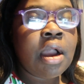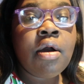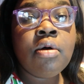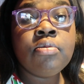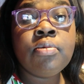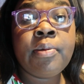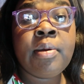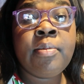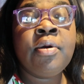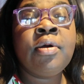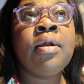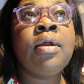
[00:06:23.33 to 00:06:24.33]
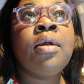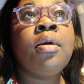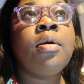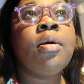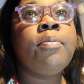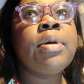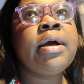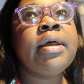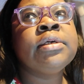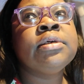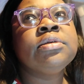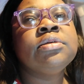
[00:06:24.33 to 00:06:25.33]
I don't remember.
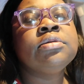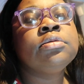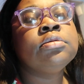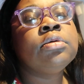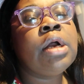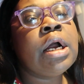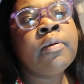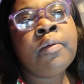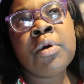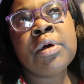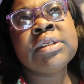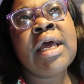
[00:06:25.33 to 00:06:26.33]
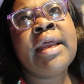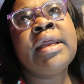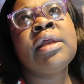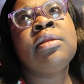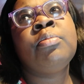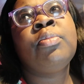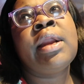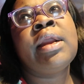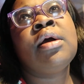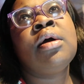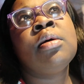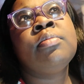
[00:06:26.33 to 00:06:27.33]
But, of course, I had to
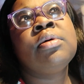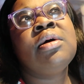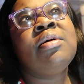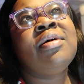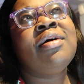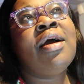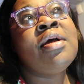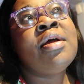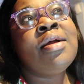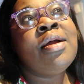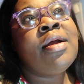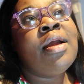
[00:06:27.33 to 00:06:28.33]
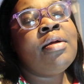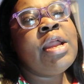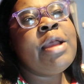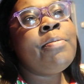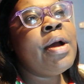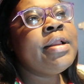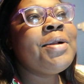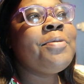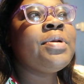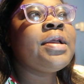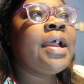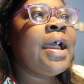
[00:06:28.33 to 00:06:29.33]
break up. It might
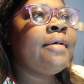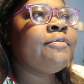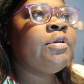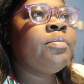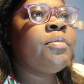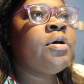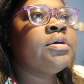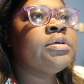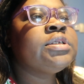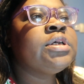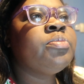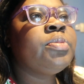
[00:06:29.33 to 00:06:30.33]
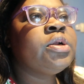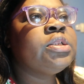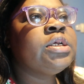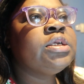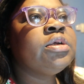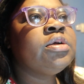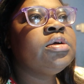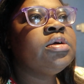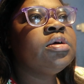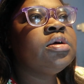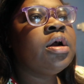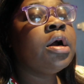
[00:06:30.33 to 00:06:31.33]
have been after my son's birthday.
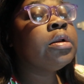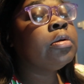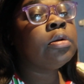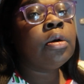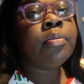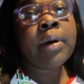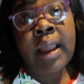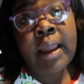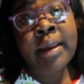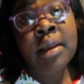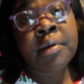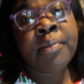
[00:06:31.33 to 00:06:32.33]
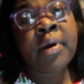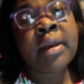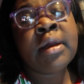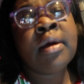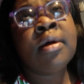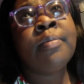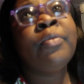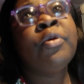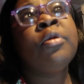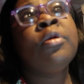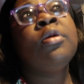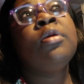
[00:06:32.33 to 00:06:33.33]
I don't know. But I had to break up
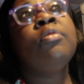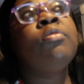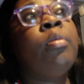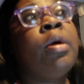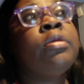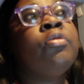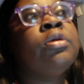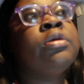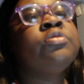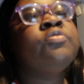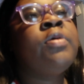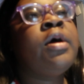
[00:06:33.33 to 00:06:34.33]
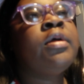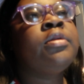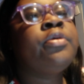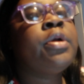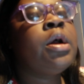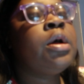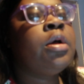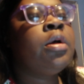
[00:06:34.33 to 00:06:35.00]
with my daughter's father.